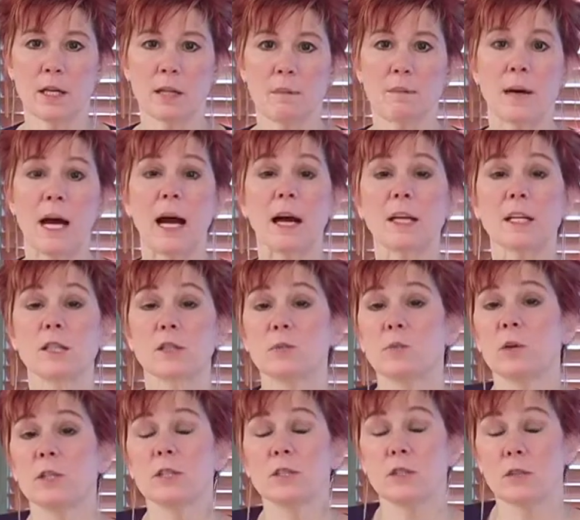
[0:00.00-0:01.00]
The packaged
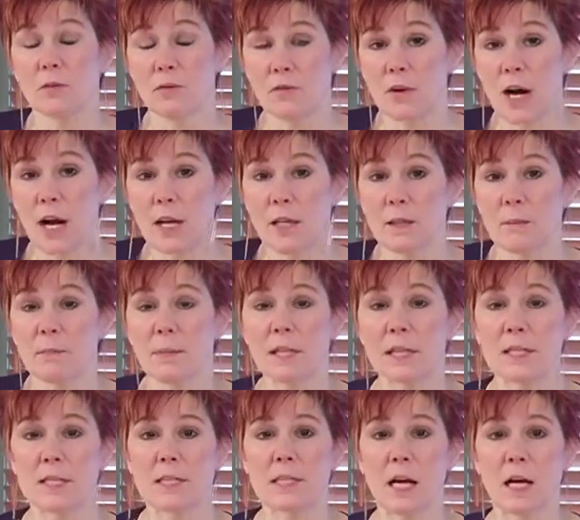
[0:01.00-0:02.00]
ones are fine
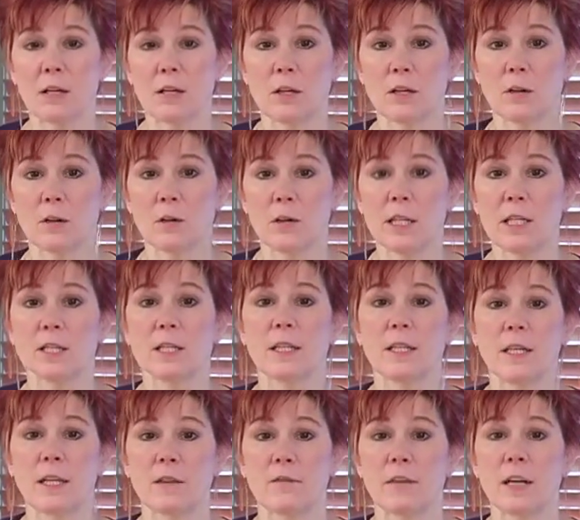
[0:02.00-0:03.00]
but it's not going to
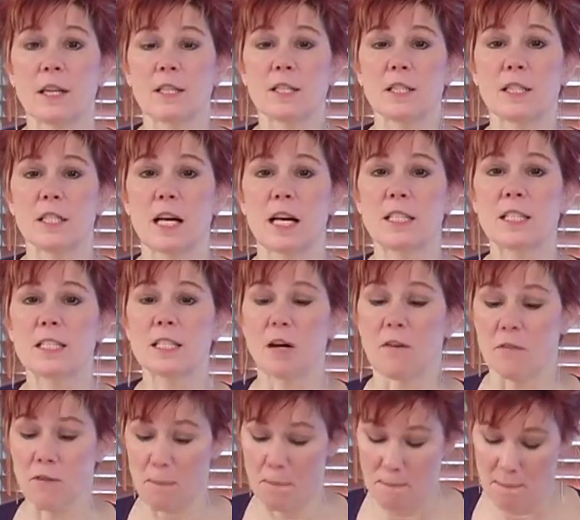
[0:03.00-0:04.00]
give as nice
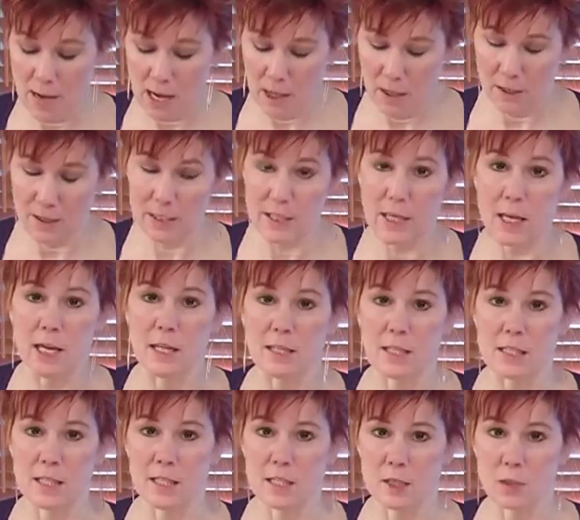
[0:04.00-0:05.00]
of a melt
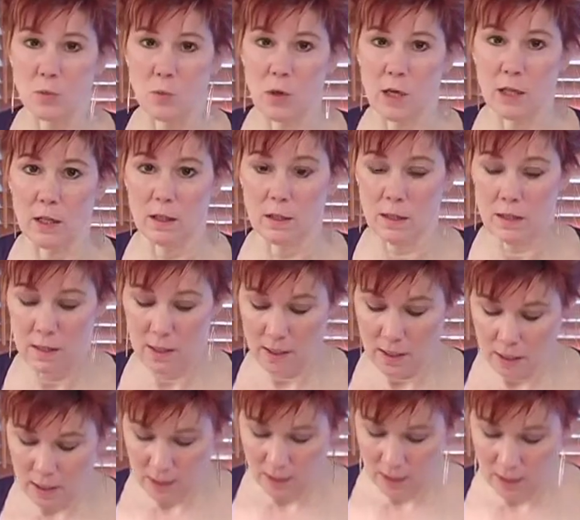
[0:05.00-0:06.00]
as this will
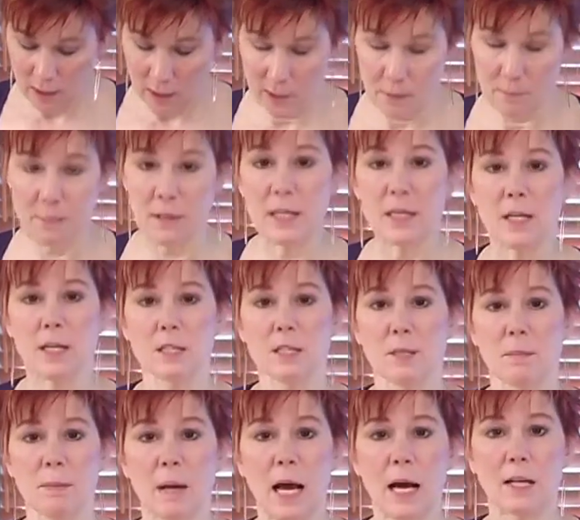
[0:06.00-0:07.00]
uh, because
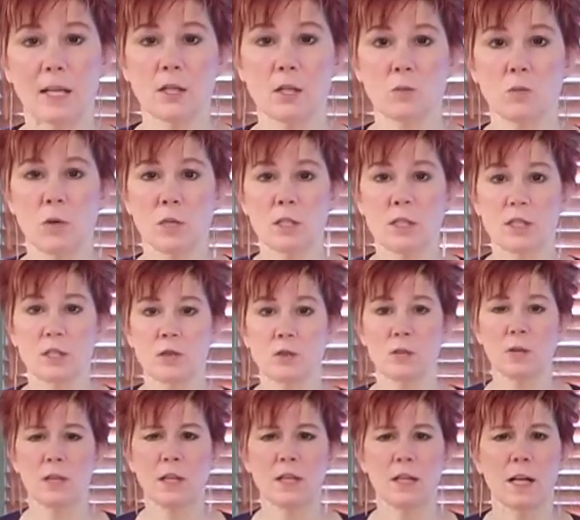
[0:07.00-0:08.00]
the packaged ones are
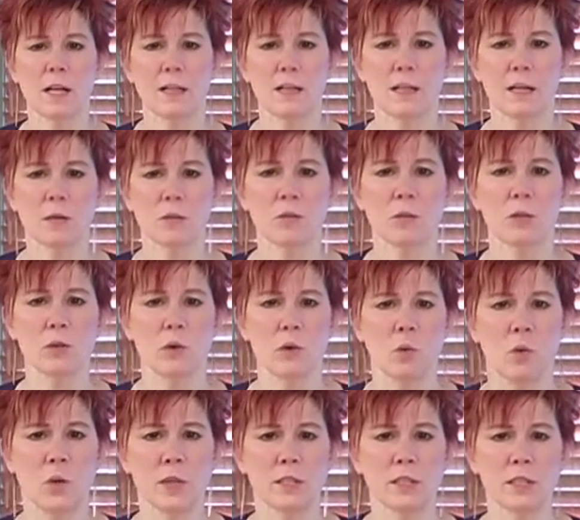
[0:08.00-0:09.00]
treated I think with
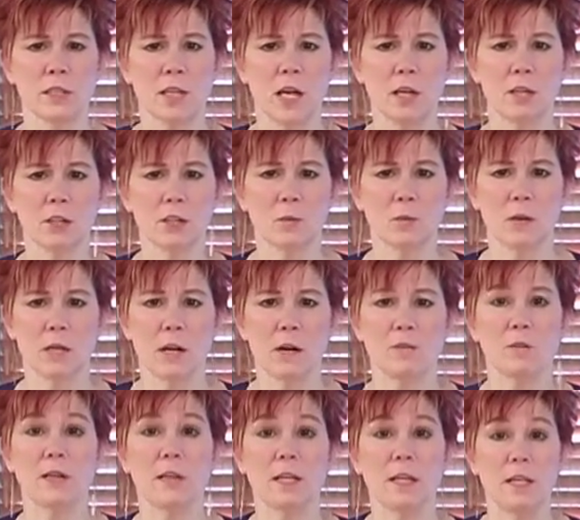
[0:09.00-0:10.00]
cornstarch or
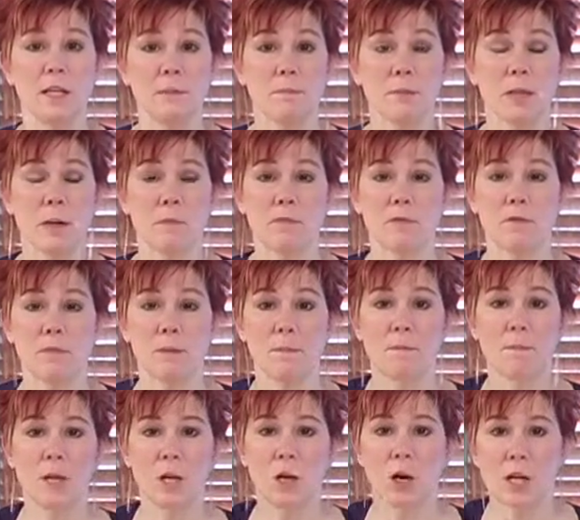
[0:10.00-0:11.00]
whatever to keep them
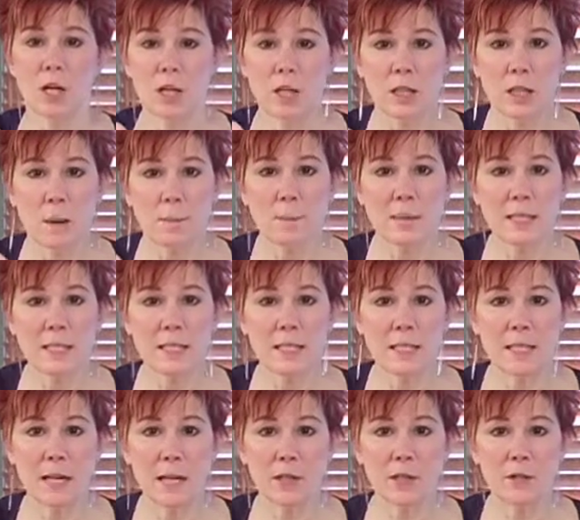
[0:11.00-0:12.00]
from clumping
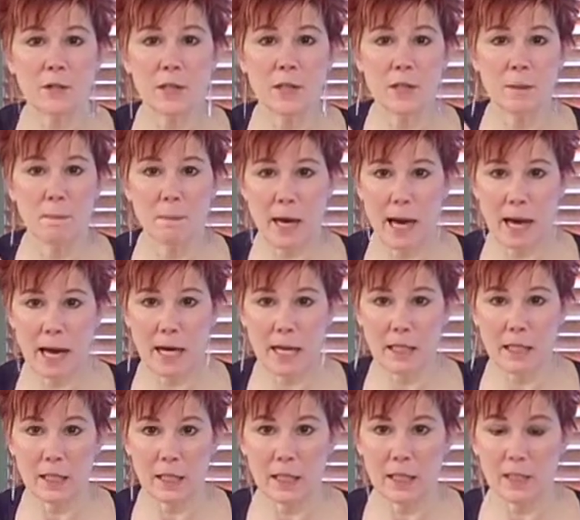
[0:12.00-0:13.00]
together in the
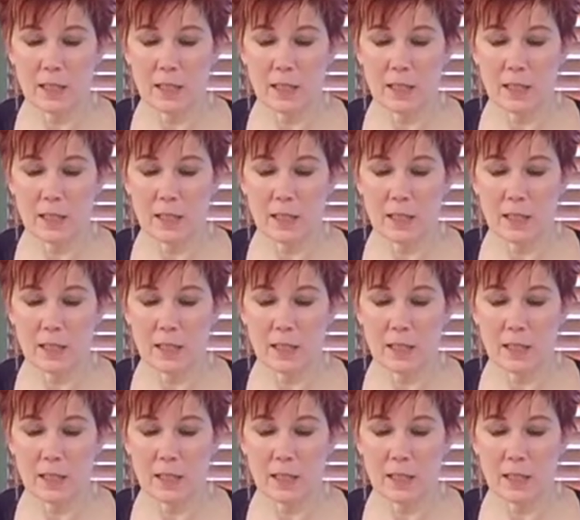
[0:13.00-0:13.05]
bag.